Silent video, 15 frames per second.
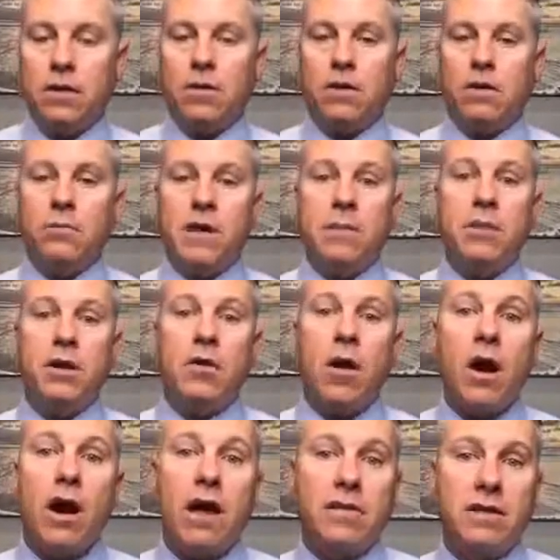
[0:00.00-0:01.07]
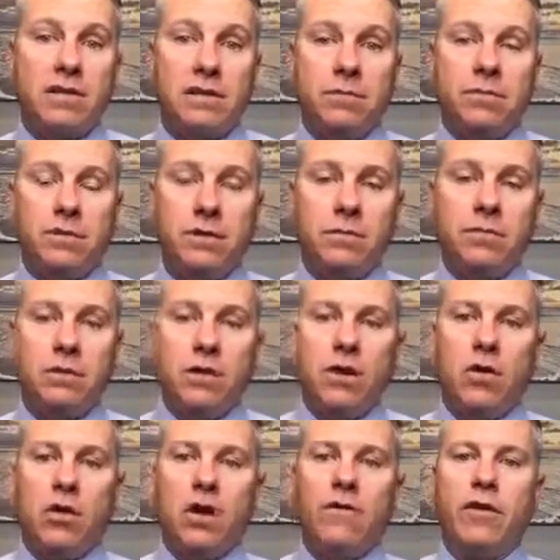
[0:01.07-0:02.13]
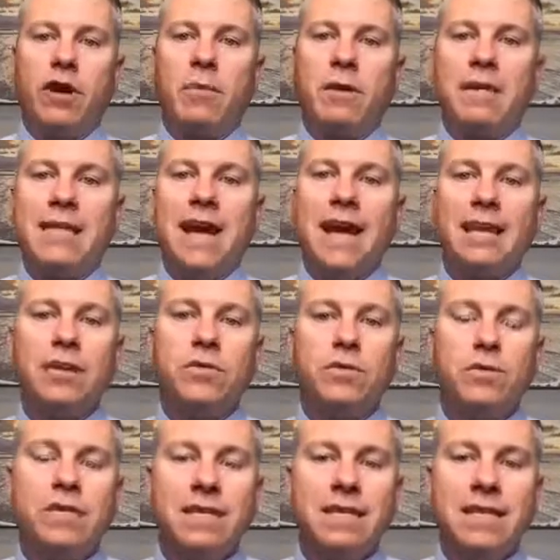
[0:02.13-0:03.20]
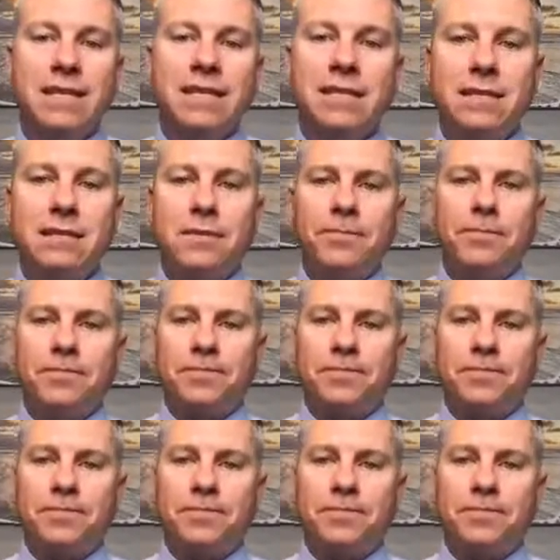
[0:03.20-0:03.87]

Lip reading: Or maybe you are having symptoms or you've already been diagnosed with diseases